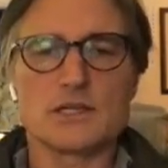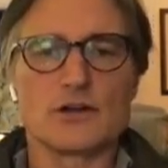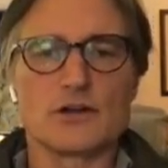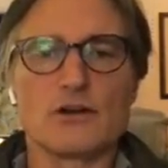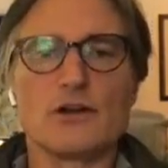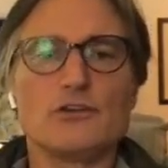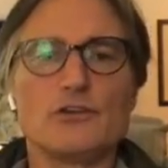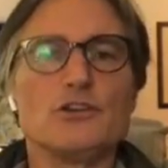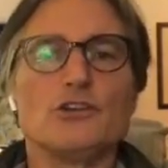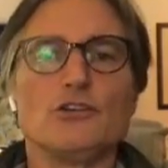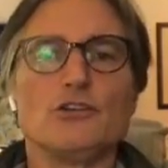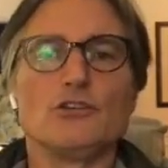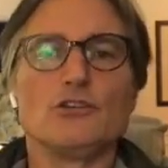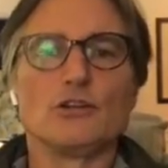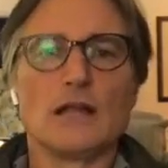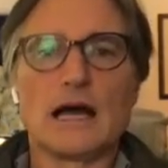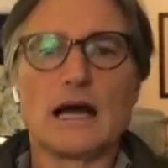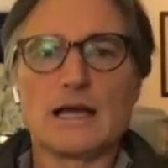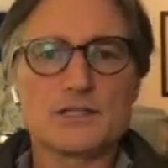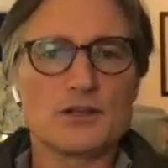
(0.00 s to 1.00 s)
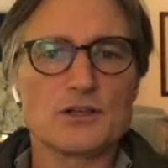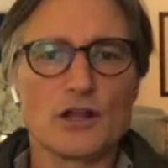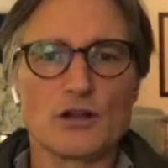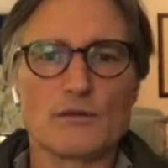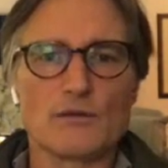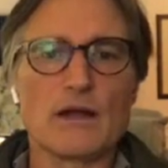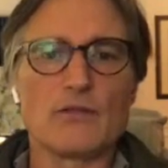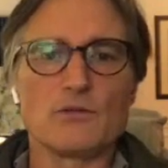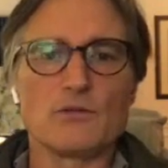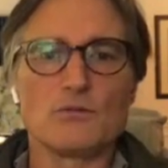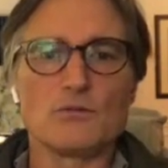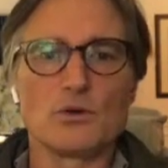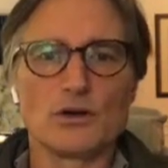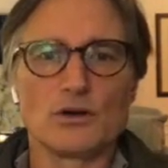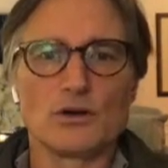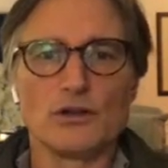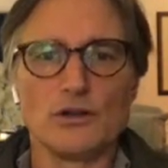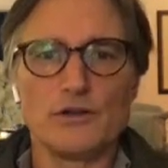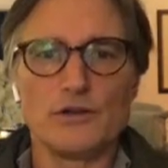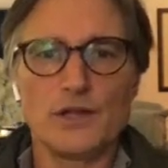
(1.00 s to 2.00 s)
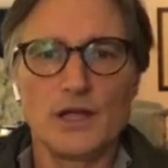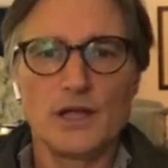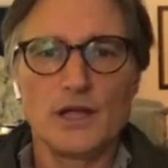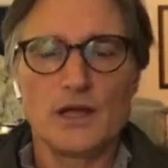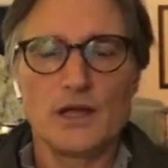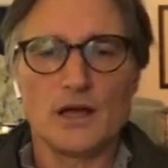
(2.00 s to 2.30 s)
that are underutilized all around the world